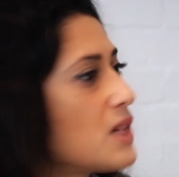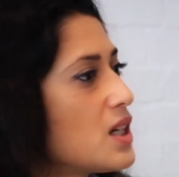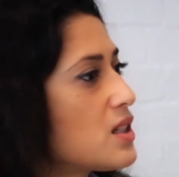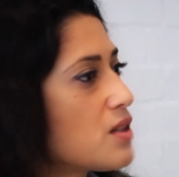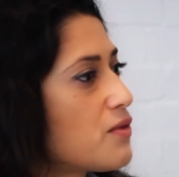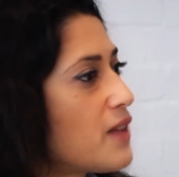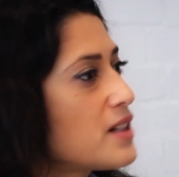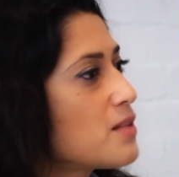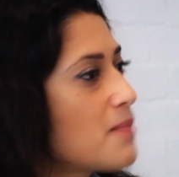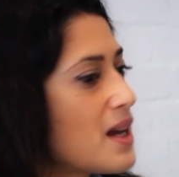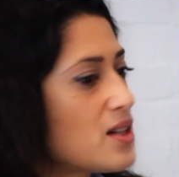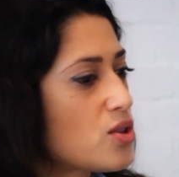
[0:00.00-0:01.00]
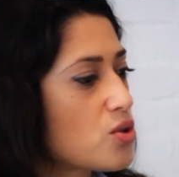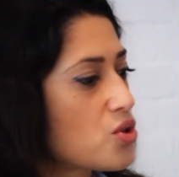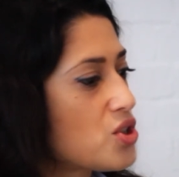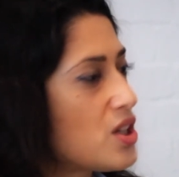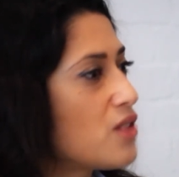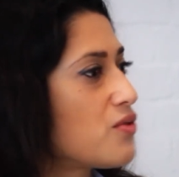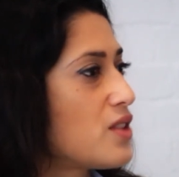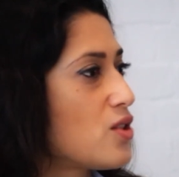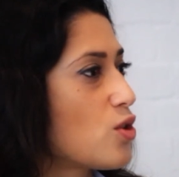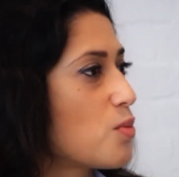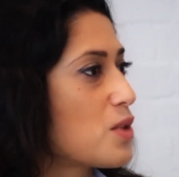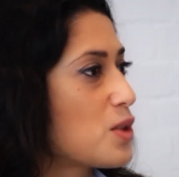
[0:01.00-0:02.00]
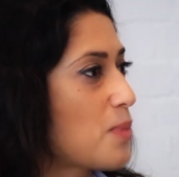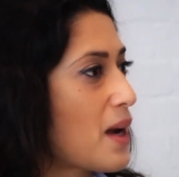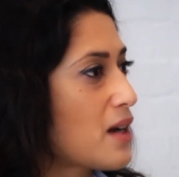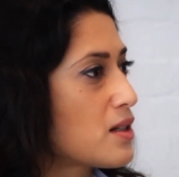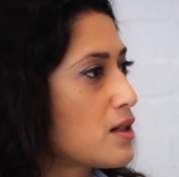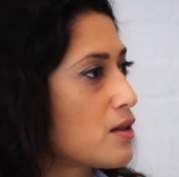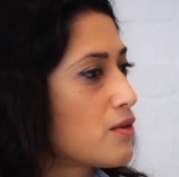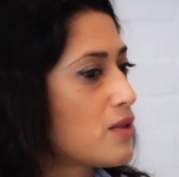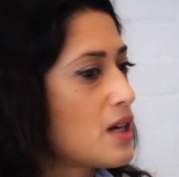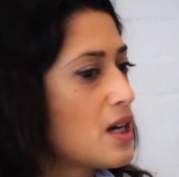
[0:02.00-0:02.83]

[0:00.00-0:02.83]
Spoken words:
It's a fundamental shift in your perspective.